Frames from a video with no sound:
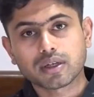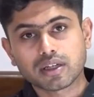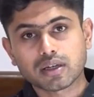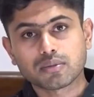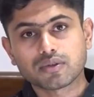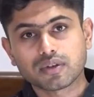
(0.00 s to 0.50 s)
my
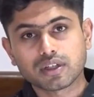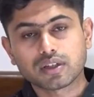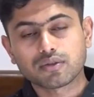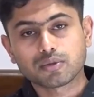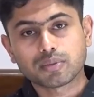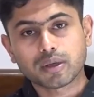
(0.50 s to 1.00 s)
time of
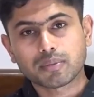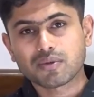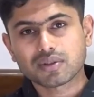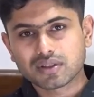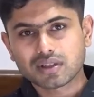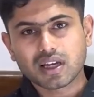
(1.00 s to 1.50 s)
interview prep.
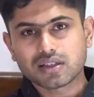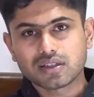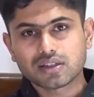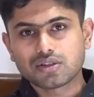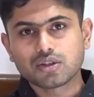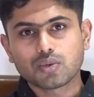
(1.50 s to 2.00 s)
I
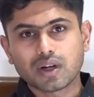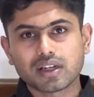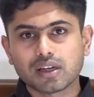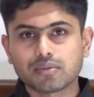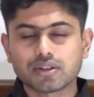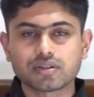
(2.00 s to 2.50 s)
just knew one
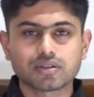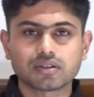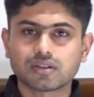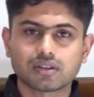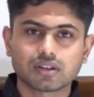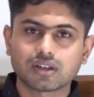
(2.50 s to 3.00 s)
dimension.
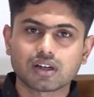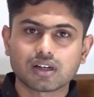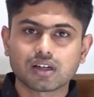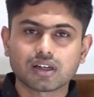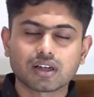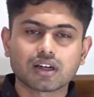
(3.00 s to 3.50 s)

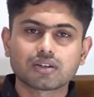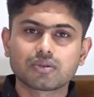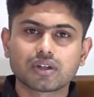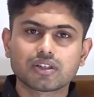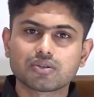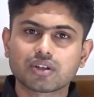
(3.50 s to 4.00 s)
Karnataka had
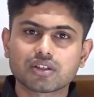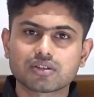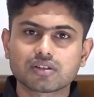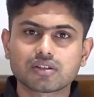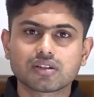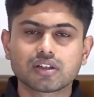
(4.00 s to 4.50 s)
good
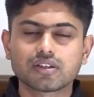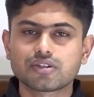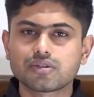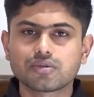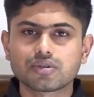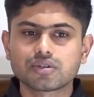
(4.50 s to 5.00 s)
educational
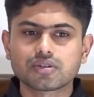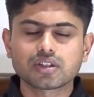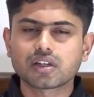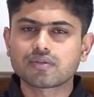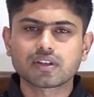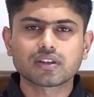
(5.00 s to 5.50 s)
institutions
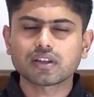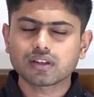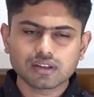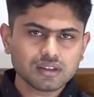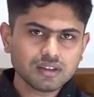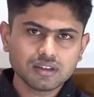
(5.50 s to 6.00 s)
and everything.
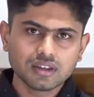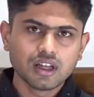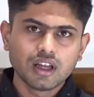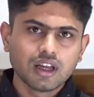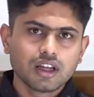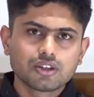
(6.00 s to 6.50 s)

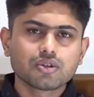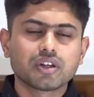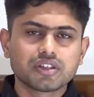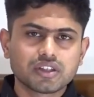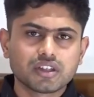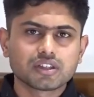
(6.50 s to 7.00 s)
So
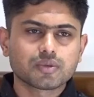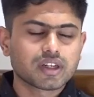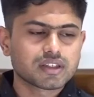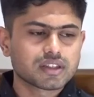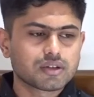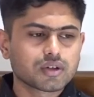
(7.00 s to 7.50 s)
engineers were
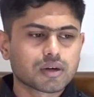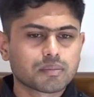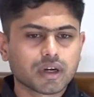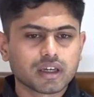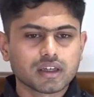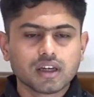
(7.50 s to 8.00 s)
easy to come
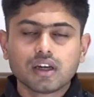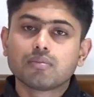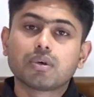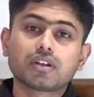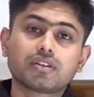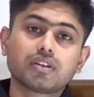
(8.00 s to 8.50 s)
by.
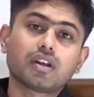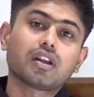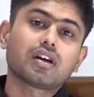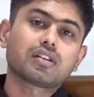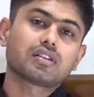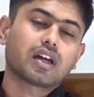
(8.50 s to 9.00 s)
But
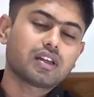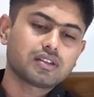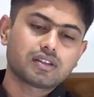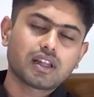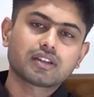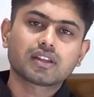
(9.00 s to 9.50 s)
that
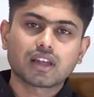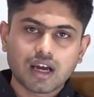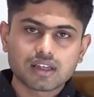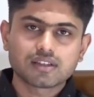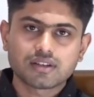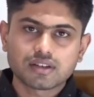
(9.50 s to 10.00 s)
is like the
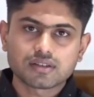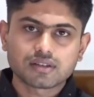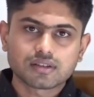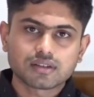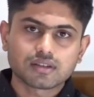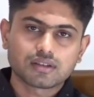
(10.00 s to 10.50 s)
last reason.
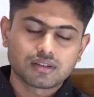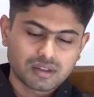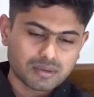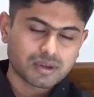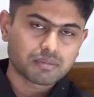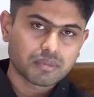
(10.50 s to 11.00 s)

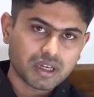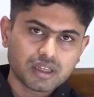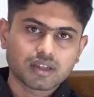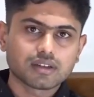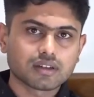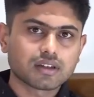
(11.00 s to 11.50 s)
There were many
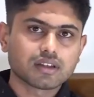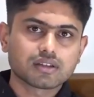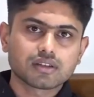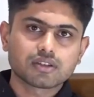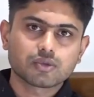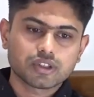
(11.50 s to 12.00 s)
other
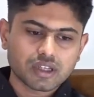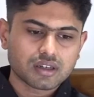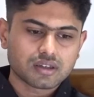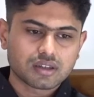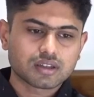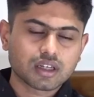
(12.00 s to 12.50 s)
reasons which
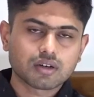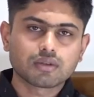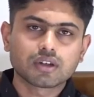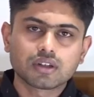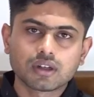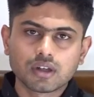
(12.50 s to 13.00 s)
I
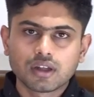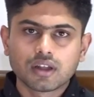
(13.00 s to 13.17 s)
discovered